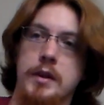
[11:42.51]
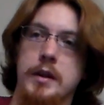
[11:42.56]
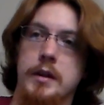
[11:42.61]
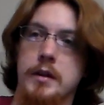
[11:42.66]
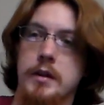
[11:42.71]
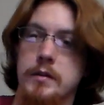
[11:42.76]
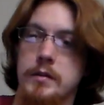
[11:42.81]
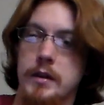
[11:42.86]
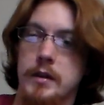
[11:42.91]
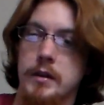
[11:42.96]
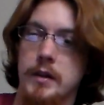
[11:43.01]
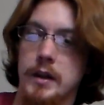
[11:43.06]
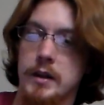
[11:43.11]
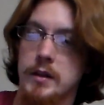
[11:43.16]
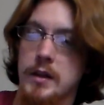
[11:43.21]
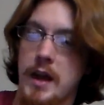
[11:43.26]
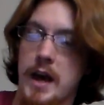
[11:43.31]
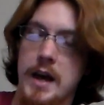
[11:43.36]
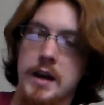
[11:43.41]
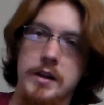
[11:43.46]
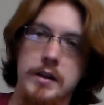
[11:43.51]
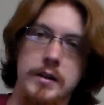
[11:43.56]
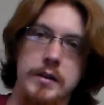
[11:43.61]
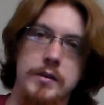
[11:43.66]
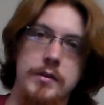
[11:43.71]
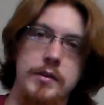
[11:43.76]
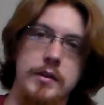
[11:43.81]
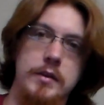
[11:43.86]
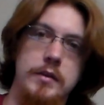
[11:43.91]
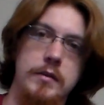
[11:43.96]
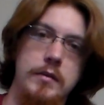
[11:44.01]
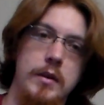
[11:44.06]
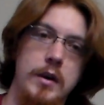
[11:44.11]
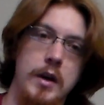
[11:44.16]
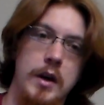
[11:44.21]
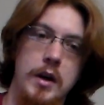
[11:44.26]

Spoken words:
and then like the edits and